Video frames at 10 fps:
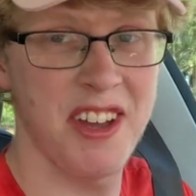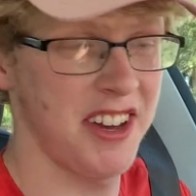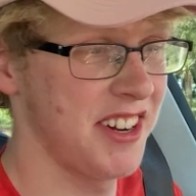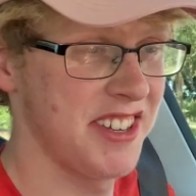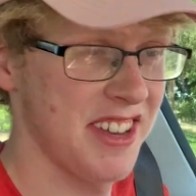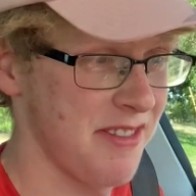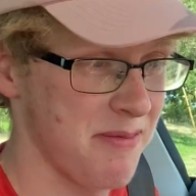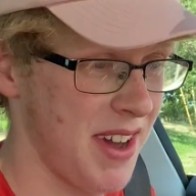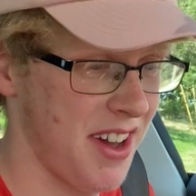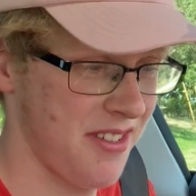we gotta save
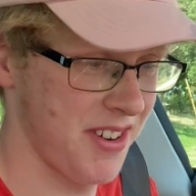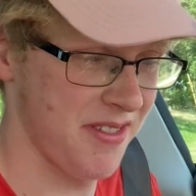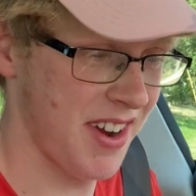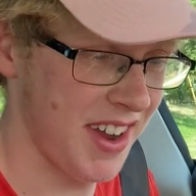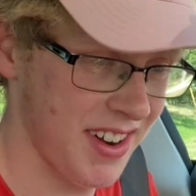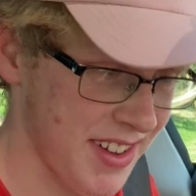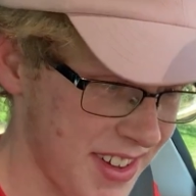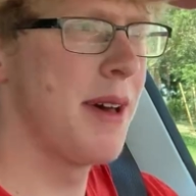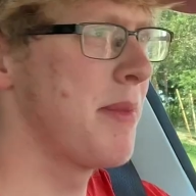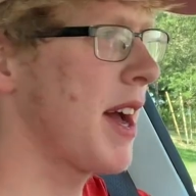battery, right?
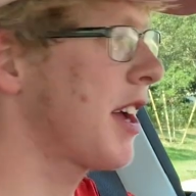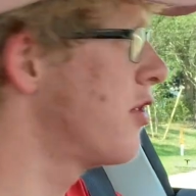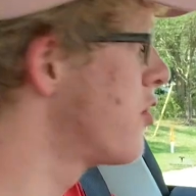Back in